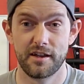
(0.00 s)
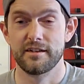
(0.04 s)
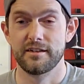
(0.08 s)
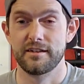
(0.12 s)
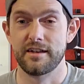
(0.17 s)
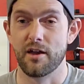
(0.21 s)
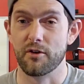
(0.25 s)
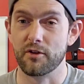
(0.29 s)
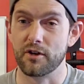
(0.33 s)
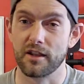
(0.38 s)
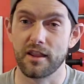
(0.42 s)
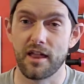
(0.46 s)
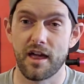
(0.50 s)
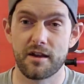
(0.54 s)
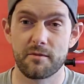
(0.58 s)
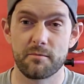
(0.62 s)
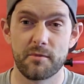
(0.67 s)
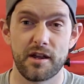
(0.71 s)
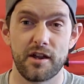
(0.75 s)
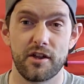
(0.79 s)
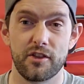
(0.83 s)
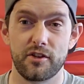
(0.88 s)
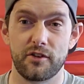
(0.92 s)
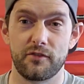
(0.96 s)
Now, in a lot of
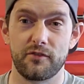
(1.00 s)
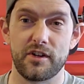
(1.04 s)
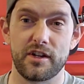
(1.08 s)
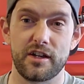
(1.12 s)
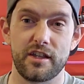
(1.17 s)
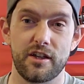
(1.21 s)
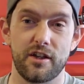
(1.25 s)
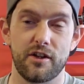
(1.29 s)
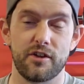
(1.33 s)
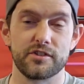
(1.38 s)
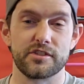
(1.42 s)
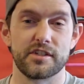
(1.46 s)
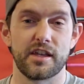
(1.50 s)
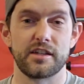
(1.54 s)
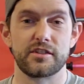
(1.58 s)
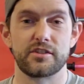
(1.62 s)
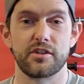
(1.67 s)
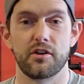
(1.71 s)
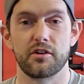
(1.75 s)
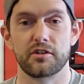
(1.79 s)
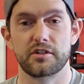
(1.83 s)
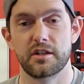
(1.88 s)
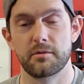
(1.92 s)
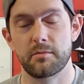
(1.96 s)
my other videos, I
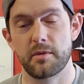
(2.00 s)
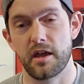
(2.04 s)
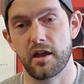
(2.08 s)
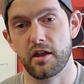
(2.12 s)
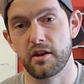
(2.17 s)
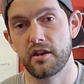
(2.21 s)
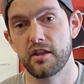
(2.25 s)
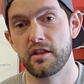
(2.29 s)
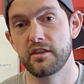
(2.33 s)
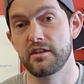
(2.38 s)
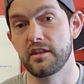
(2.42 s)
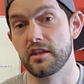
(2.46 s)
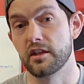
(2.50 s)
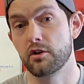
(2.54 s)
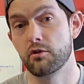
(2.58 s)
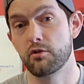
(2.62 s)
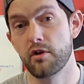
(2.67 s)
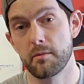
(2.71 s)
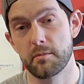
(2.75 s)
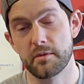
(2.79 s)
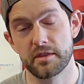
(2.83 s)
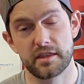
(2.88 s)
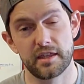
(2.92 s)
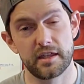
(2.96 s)
talked about the
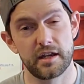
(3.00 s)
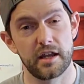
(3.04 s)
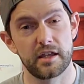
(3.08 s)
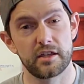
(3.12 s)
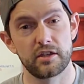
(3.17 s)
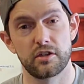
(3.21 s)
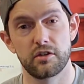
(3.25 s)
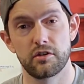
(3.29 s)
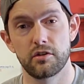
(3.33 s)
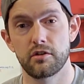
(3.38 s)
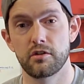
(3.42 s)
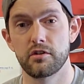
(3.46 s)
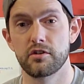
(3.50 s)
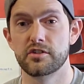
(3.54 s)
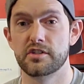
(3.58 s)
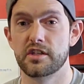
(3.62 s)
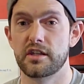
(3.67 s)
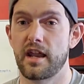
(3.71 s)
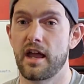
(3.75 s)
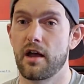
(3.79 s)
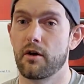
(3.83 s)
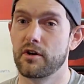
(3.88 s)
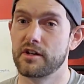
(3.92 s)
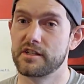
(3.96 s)
equipment that I use
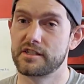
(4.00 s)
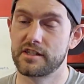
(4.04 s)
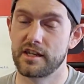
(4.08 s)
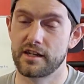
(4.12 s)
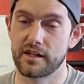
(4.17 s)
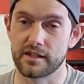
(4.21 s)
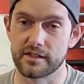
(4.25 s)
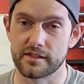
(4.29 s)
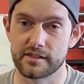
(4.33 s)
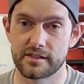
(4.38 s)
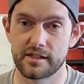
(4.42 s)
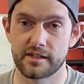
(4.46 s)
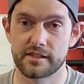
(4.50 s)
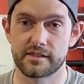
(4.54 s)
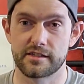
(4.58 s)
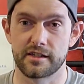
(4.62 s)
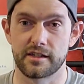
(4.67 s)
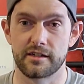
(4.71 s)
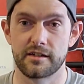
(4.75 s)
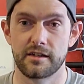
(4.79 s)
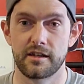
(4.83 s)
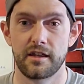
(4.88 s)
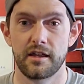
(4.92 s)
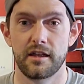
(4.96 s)
and how I stay
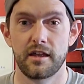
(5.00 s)
consistent.